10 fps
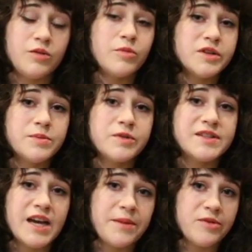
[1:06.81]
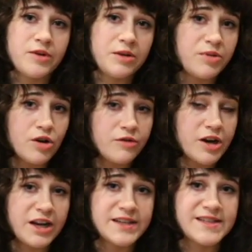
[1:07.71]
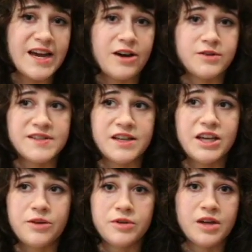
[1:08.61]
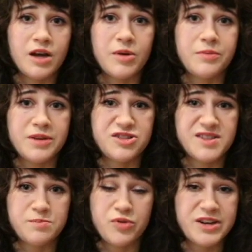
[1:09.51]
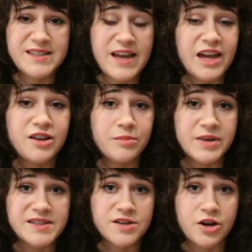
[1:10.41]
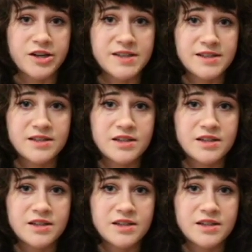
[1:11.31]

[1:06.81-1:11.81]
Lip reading: were multiple times when I'd be over at his house and he would come up and just put his hand up my skirt.